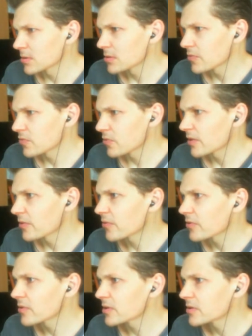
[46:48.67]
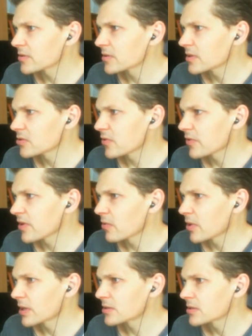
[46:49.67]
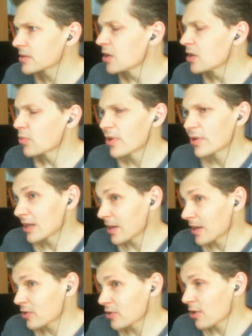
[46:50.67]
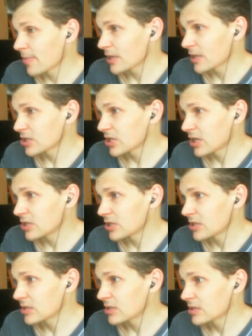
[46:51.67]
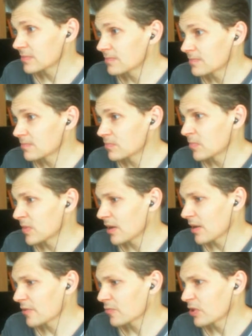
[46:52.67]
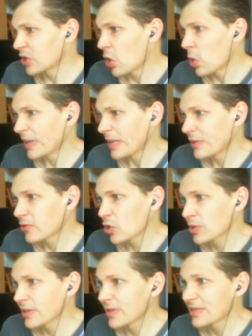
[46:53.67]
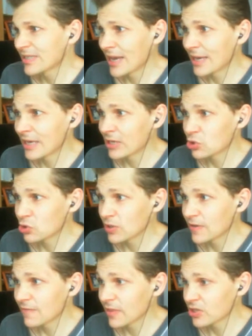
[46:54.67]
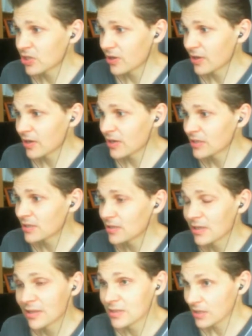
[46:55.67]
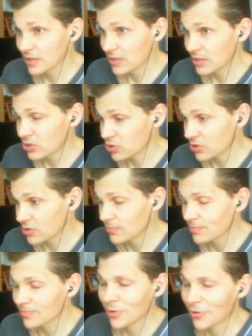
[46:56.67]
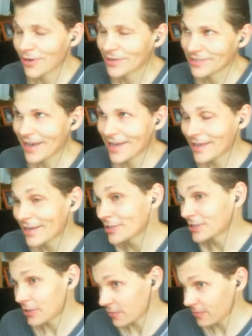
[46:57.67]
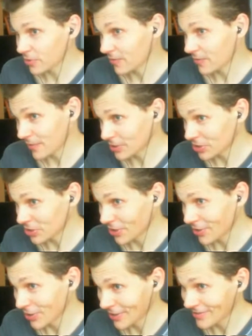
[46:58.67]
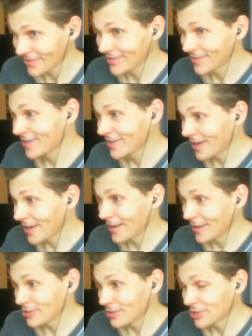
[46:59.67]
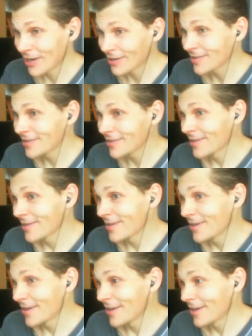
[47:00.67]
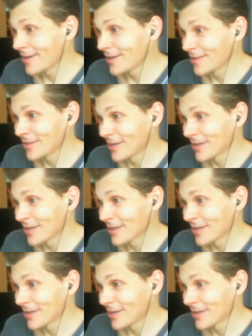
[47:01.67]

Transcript: Just running through it, the interesting ones. We got the class and combat changes. Now, as we know, it is only the tanking tree for the Jedi Knight and the tanking discipline for the Jedi Knight and Jug, and